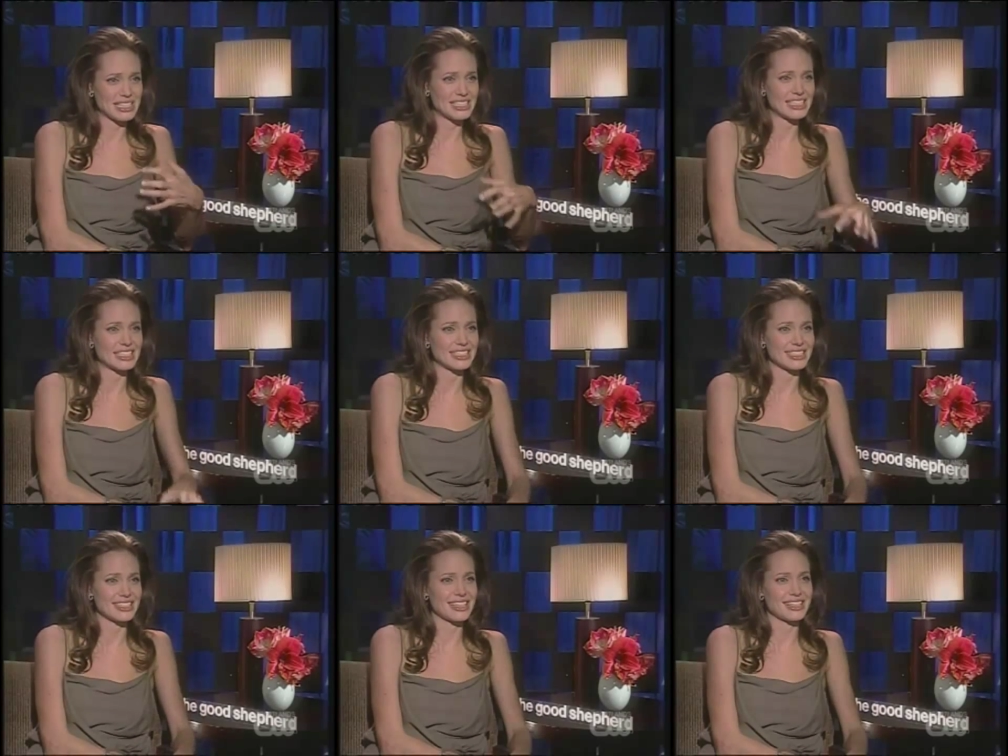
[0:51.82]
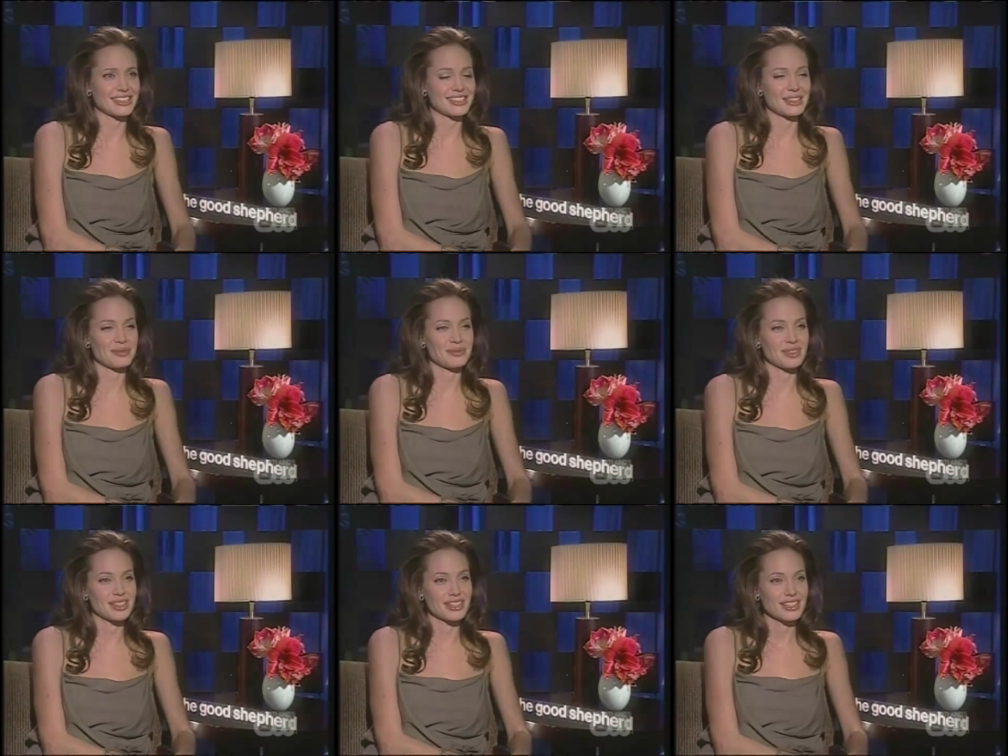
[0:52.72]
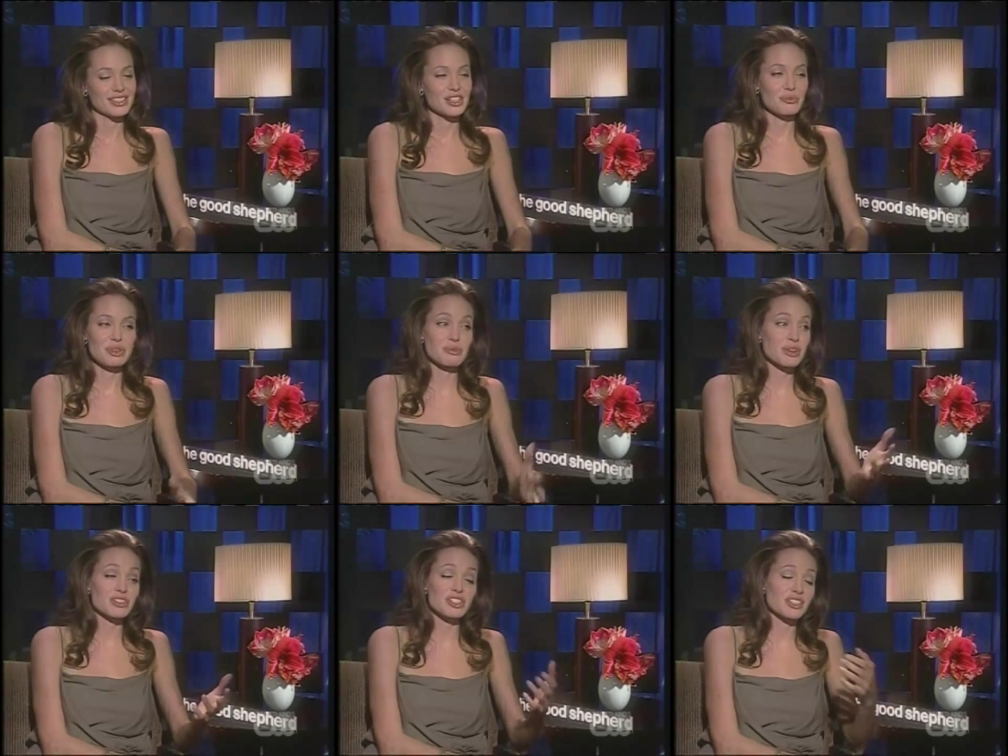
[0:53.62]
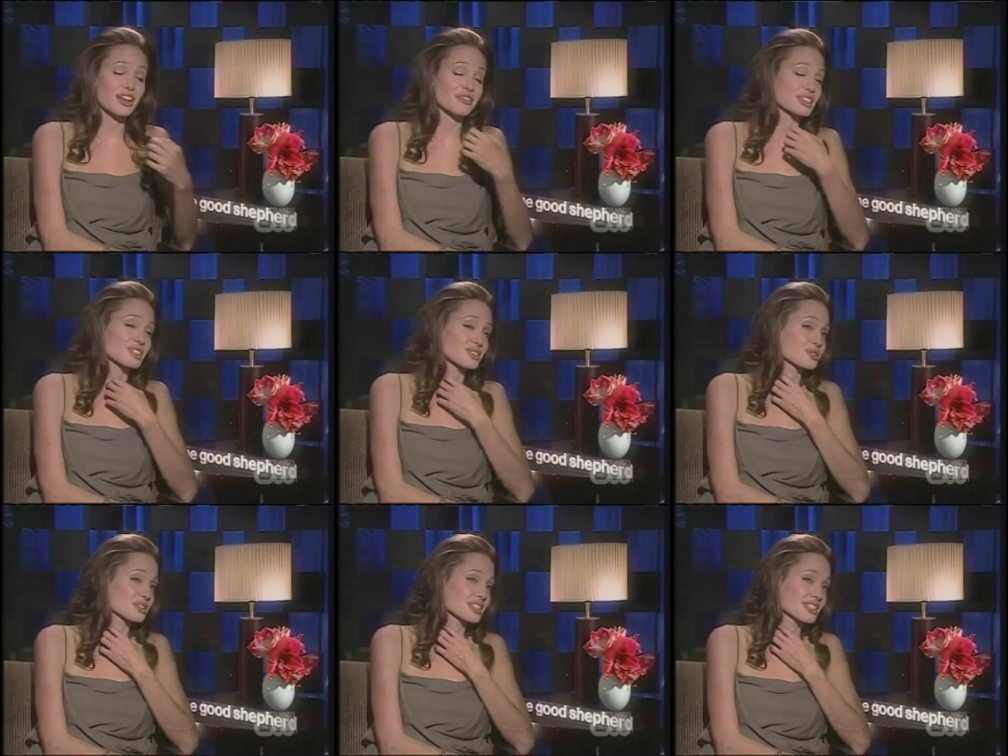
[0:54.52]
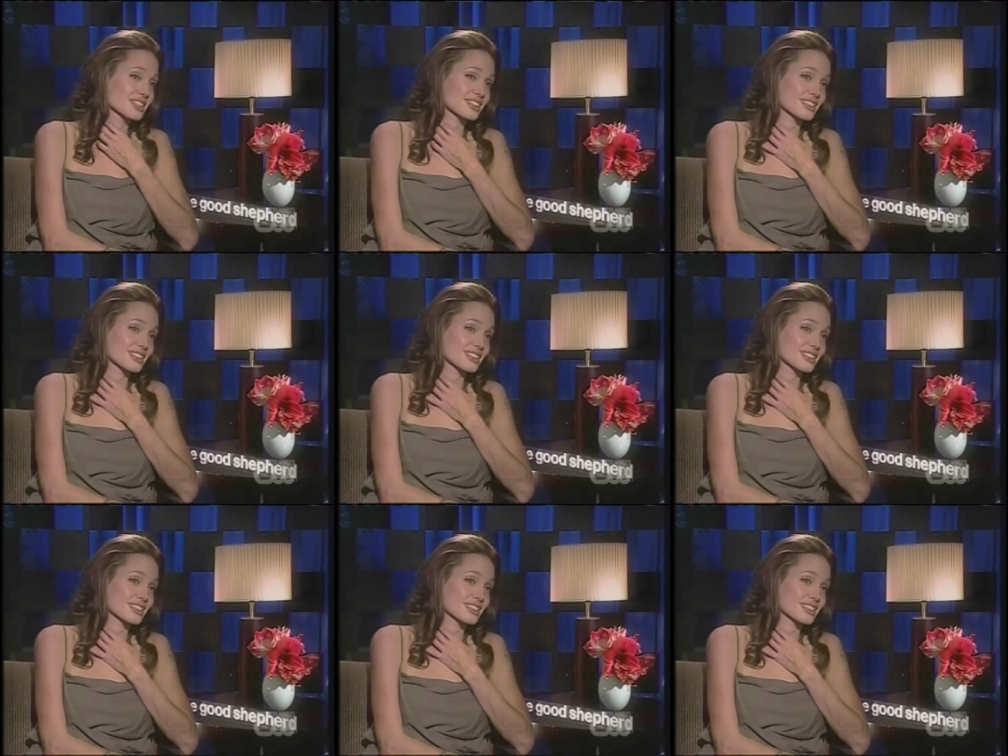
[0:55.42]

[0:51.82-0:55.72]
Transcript: in scenes but just a lot of research, really.